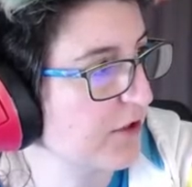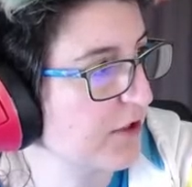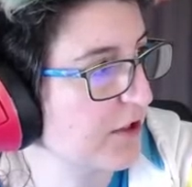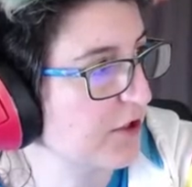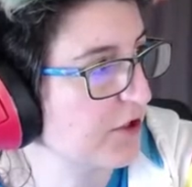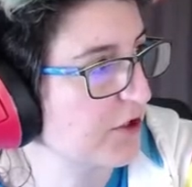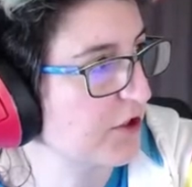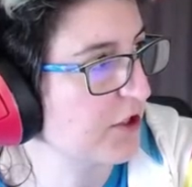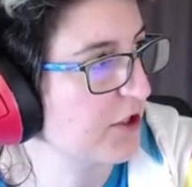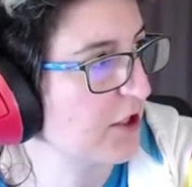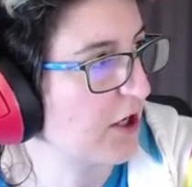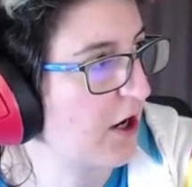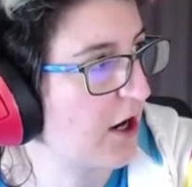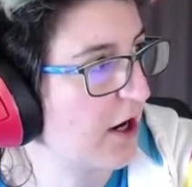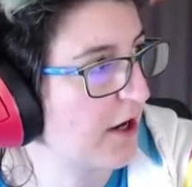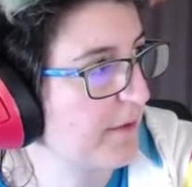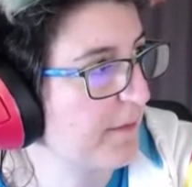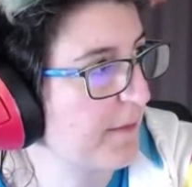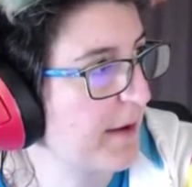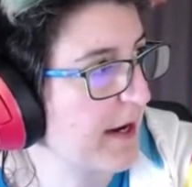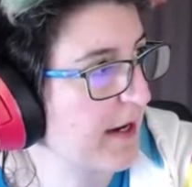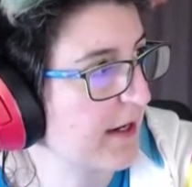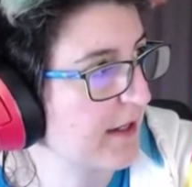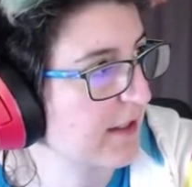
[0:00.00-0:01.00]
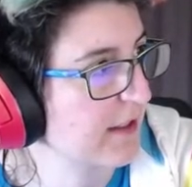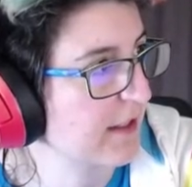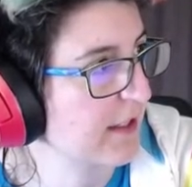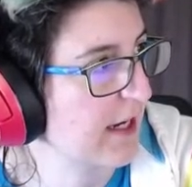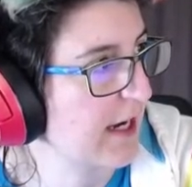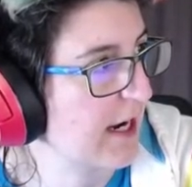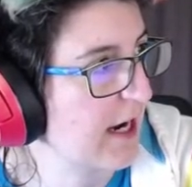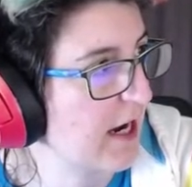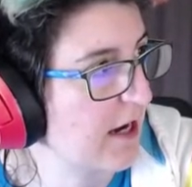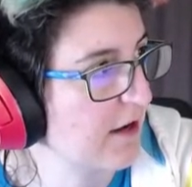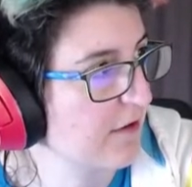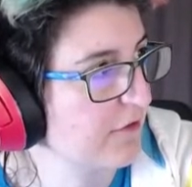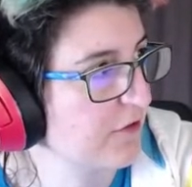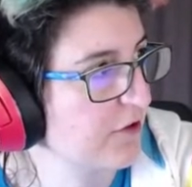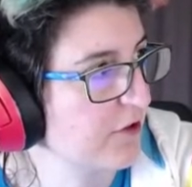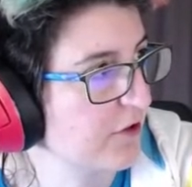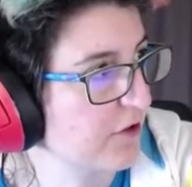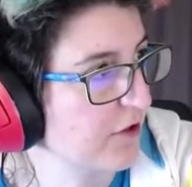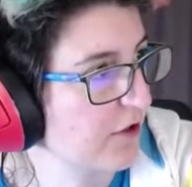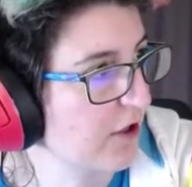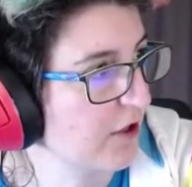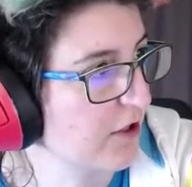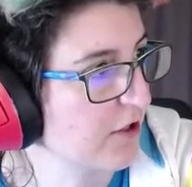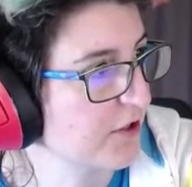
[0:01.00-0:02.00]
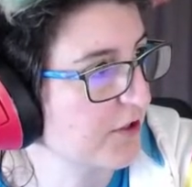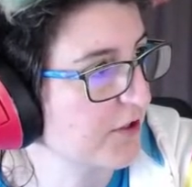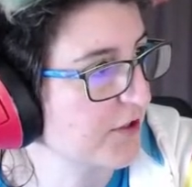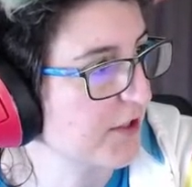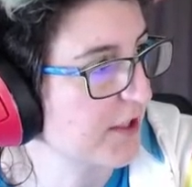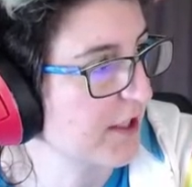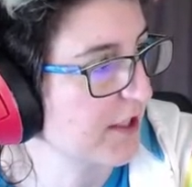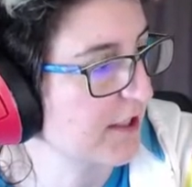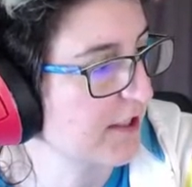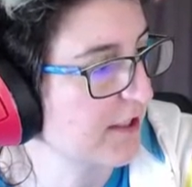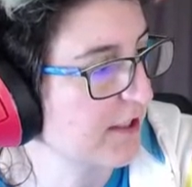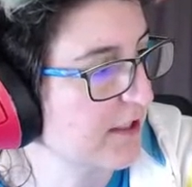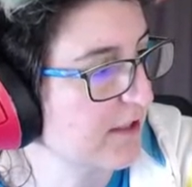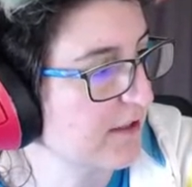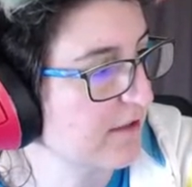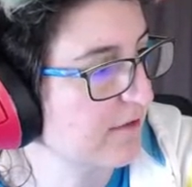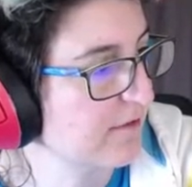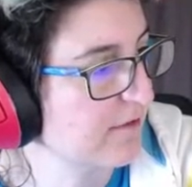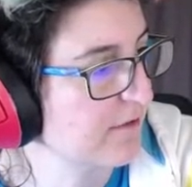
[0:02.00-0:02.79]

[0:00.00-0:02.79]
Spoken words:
it should automatically have your art selected.